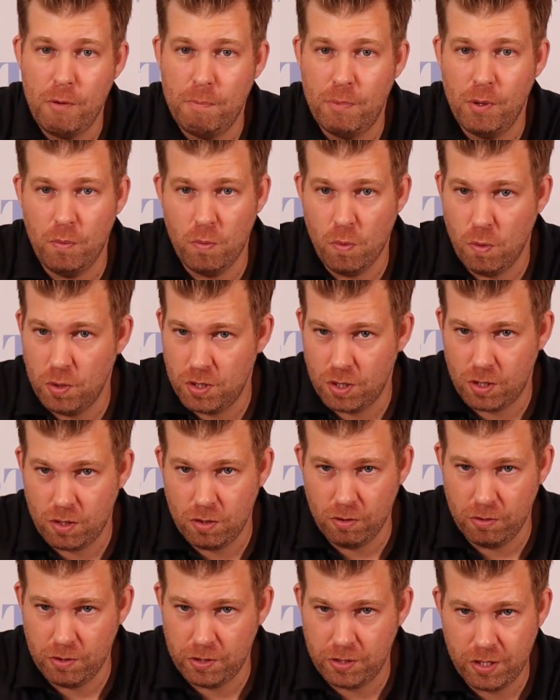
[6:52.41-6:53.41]
open water
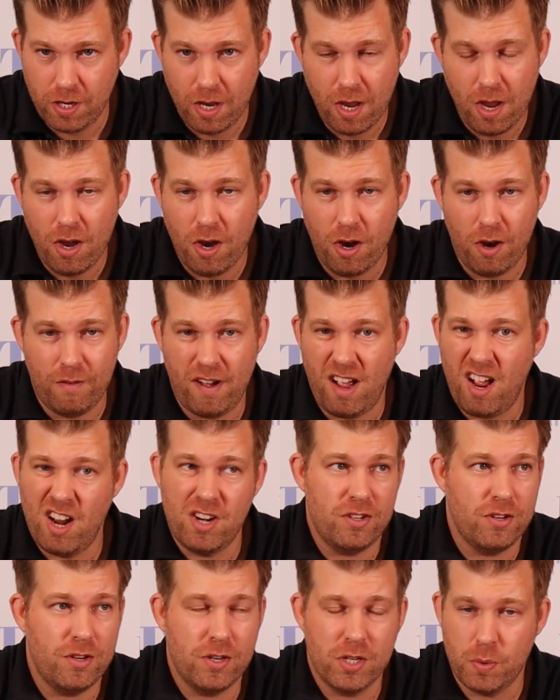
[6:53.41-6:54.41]
course of
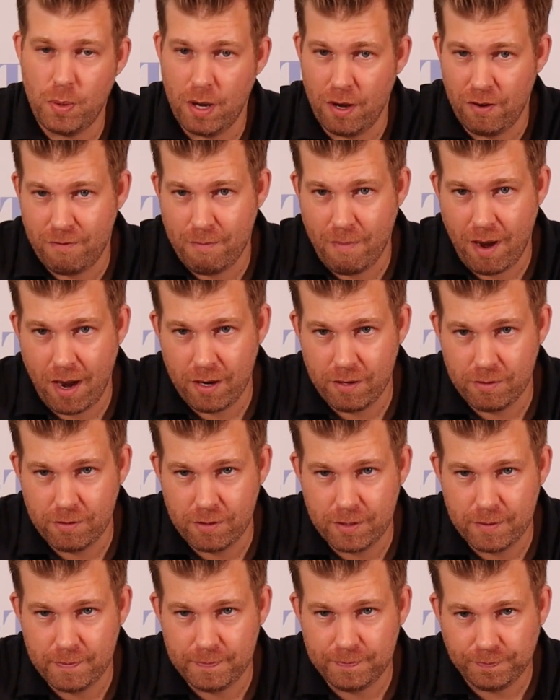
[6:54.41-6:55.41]
112
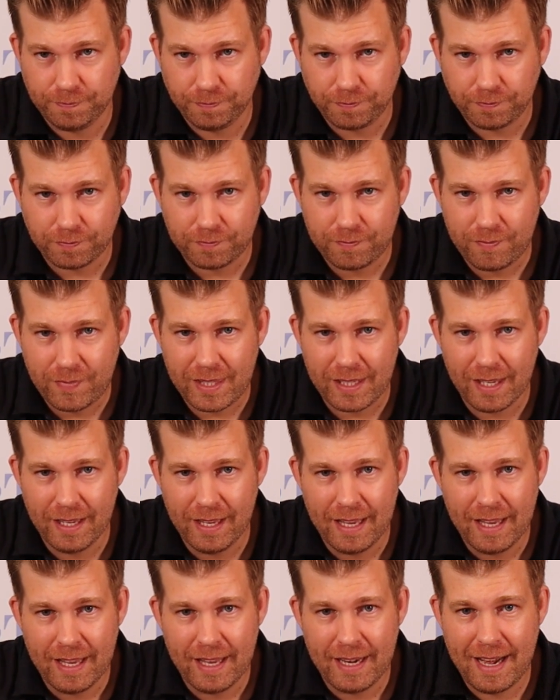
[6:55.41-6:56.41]
miles.
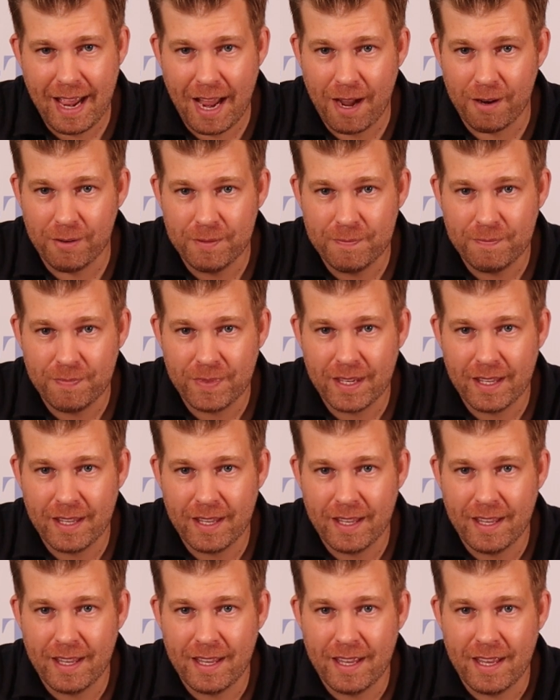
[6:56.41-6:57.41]
Now,
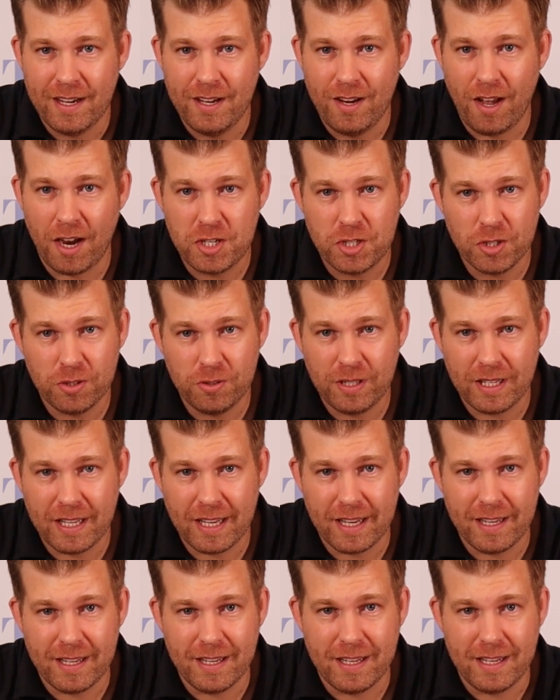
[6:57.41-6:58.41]
Nigel
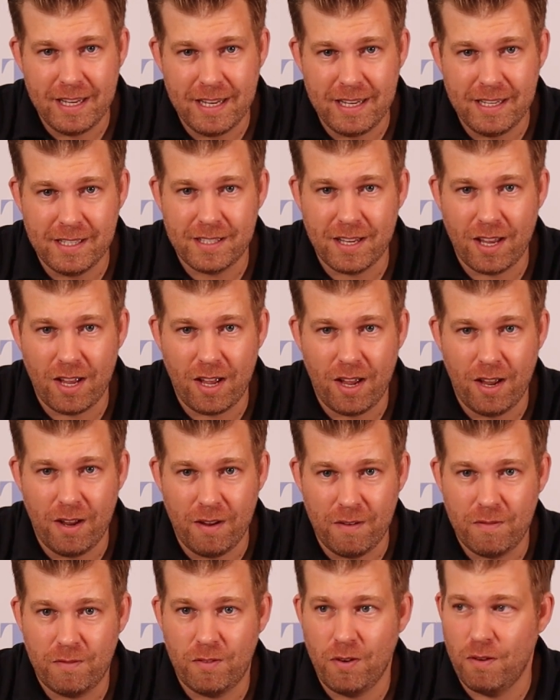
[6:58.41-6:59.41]
is
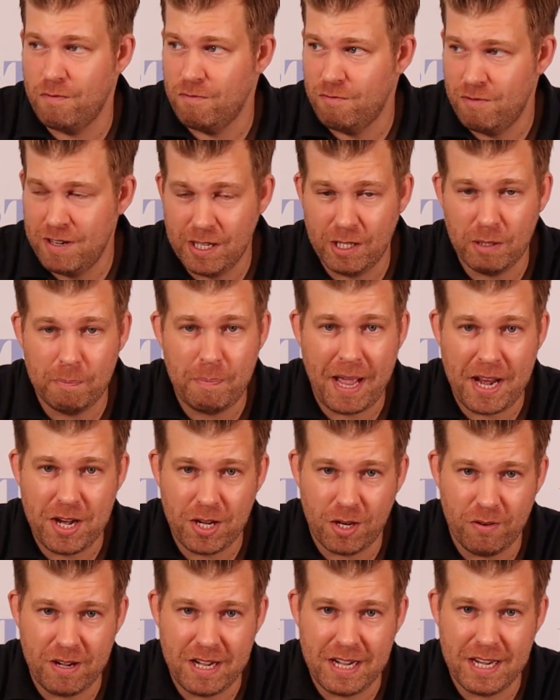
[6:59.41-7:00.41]
got real
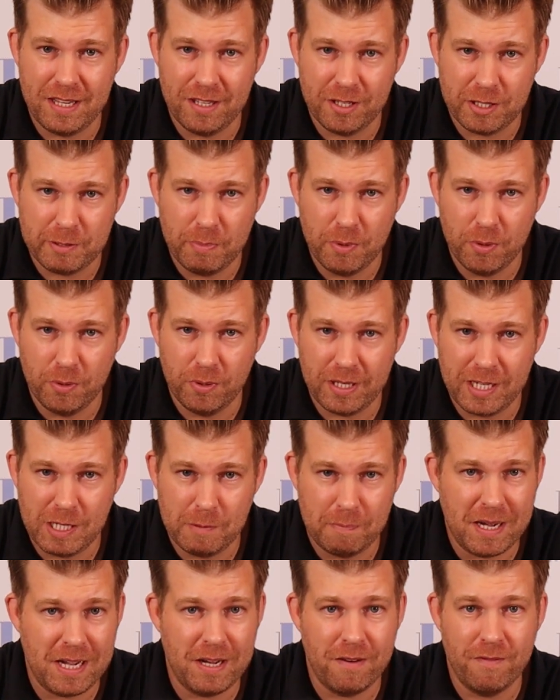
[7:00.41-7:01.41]
pedigree in the sport.
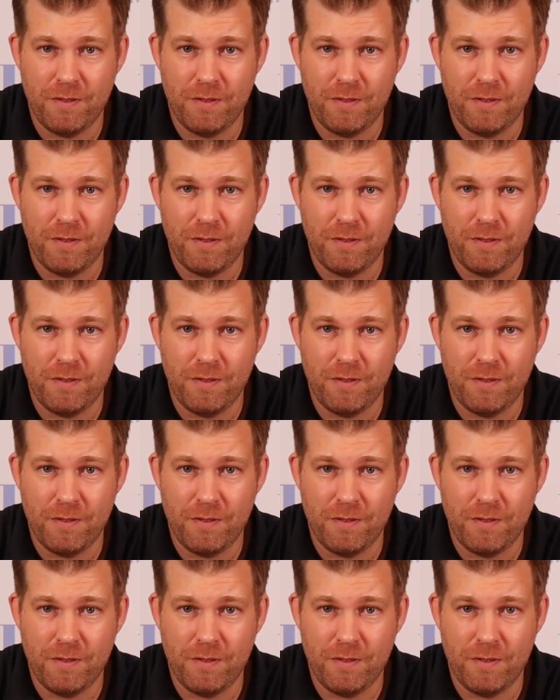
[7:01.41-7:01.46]
He's been